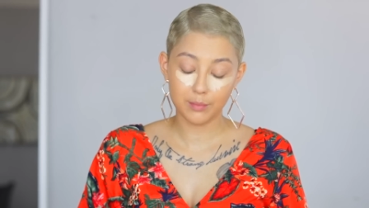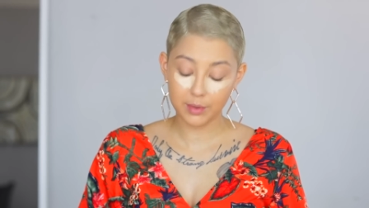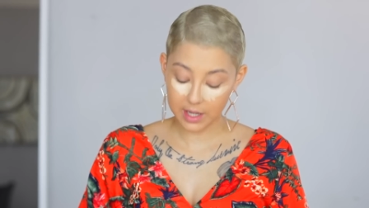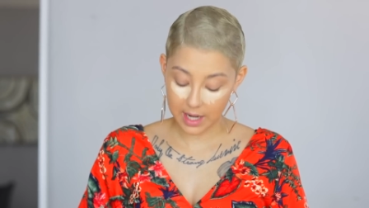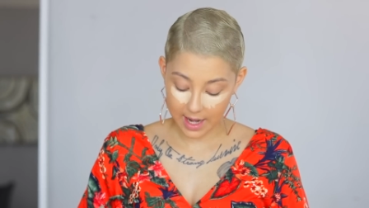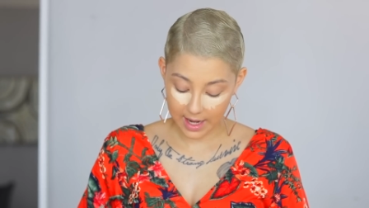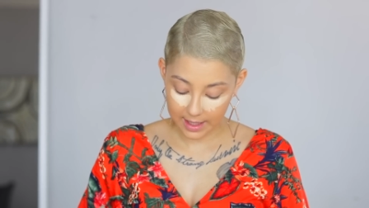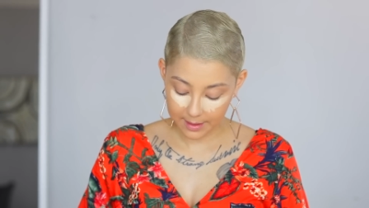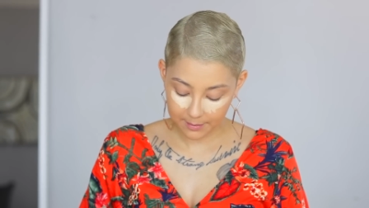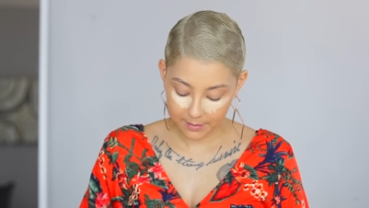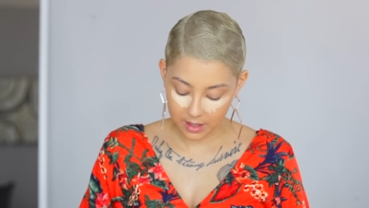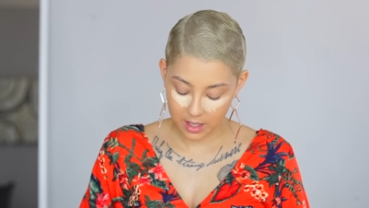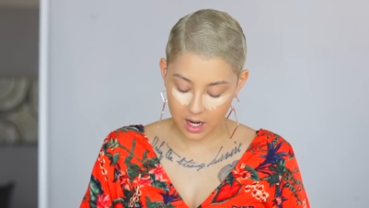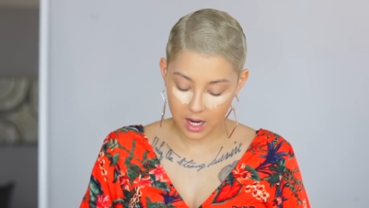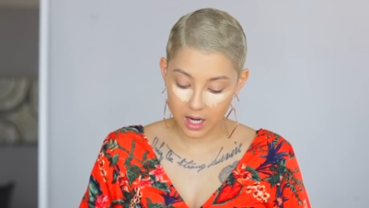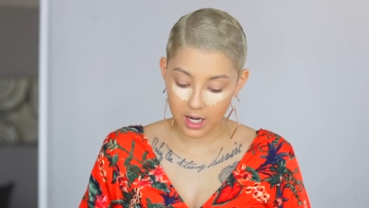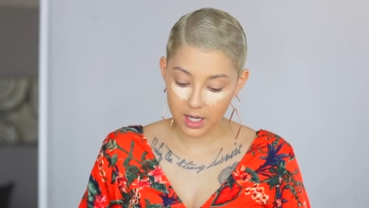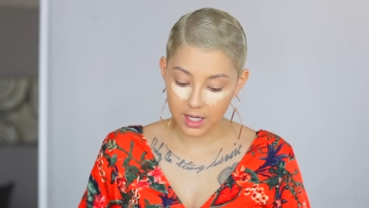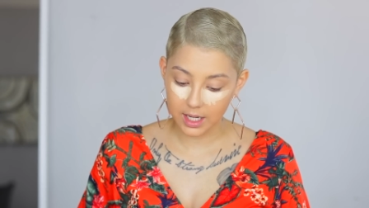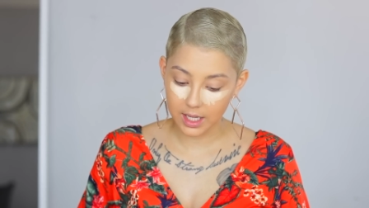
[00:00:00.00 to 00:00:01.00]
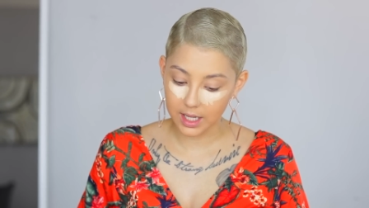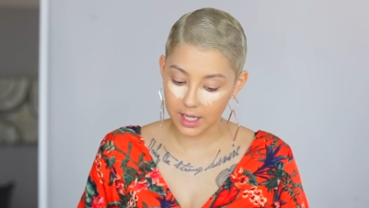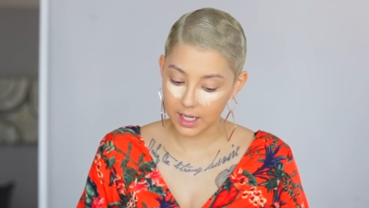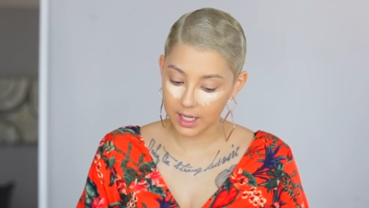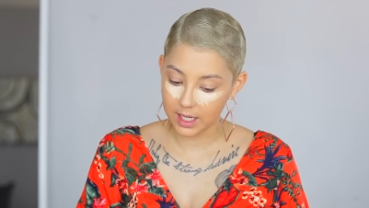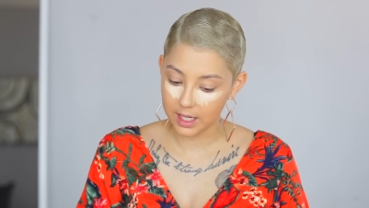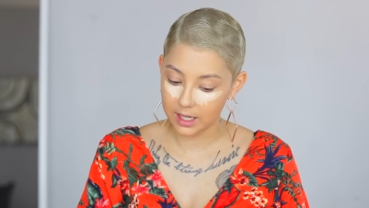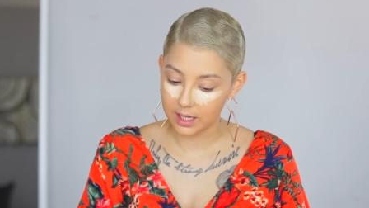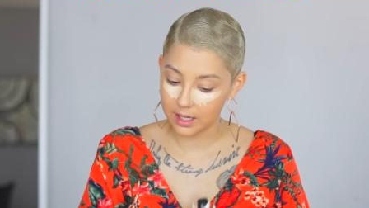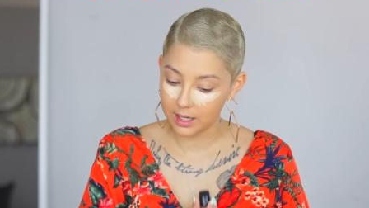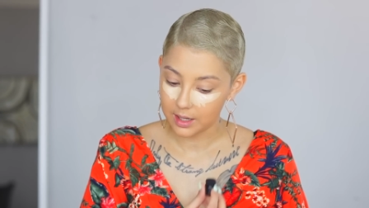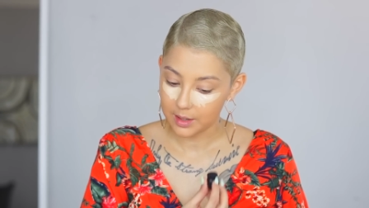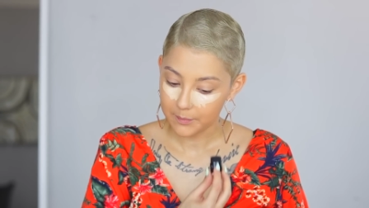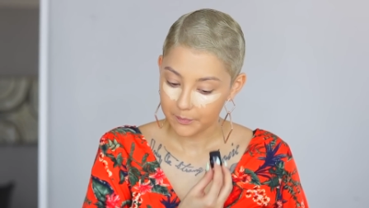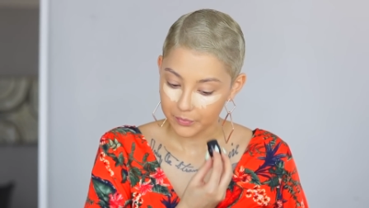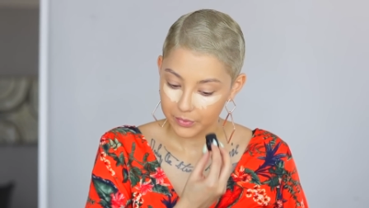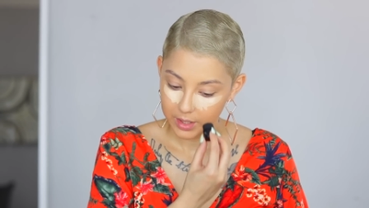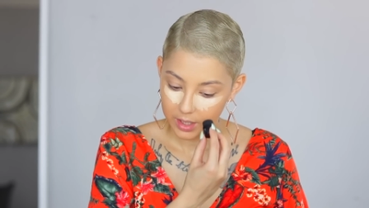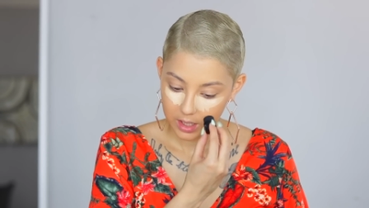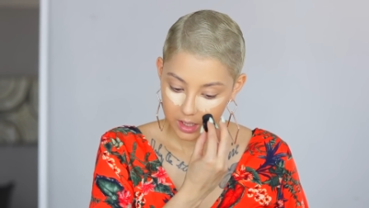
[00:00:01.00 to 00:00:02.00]
but I am not a
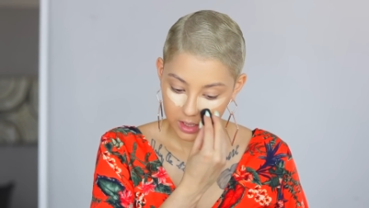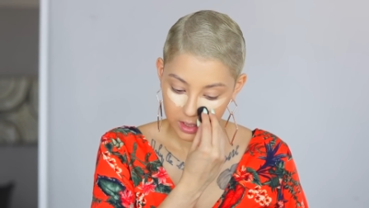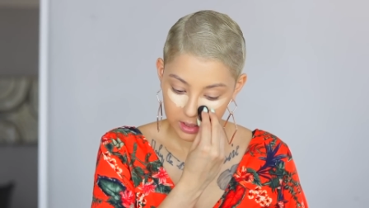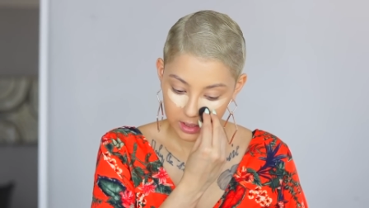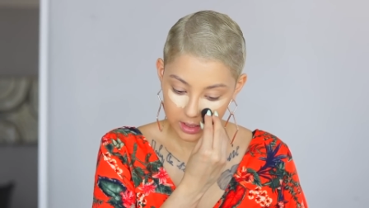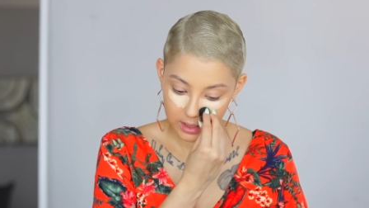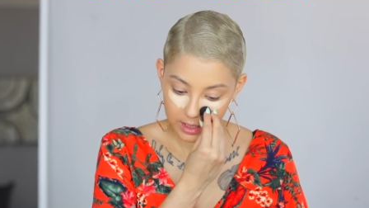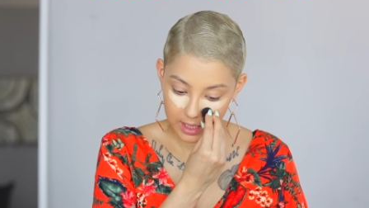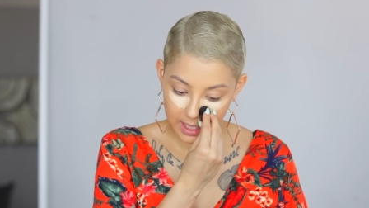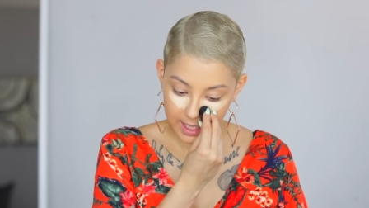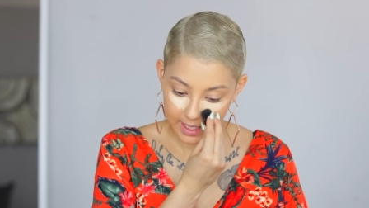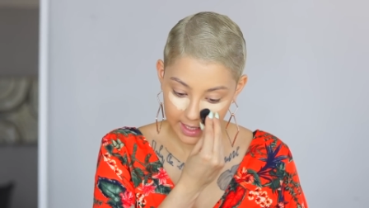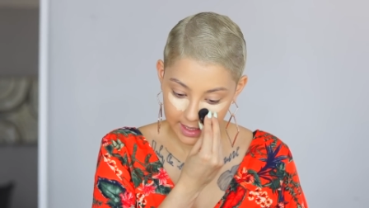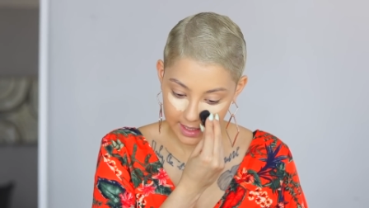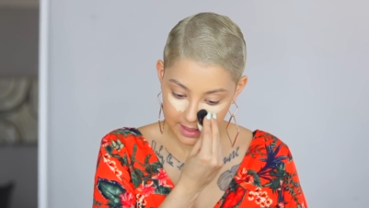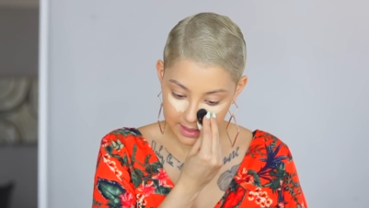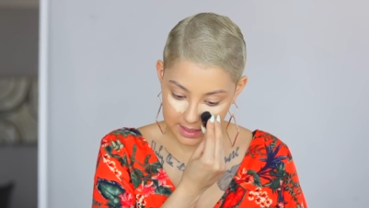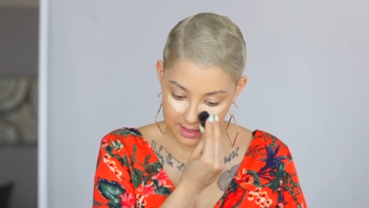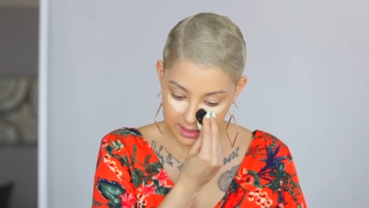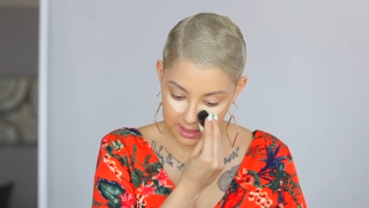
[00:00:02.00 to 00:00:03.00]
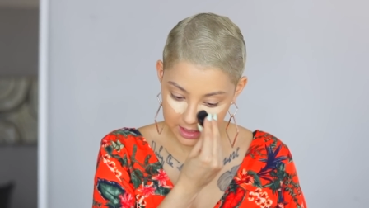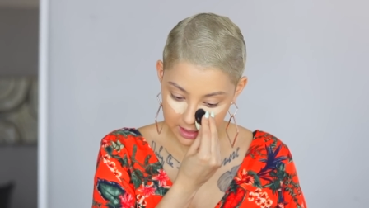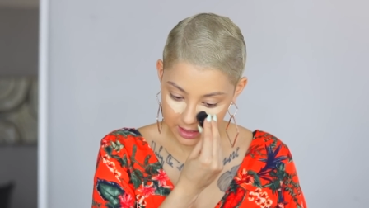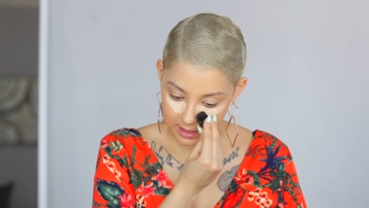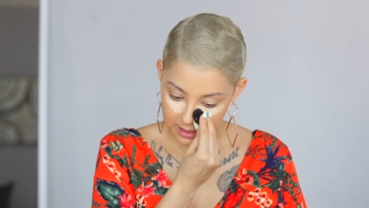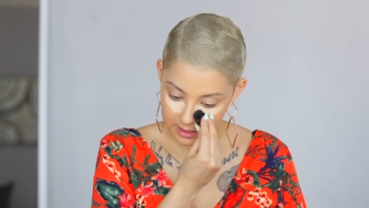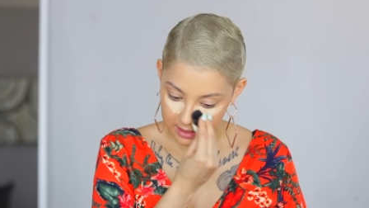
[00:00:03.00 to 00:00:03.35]
light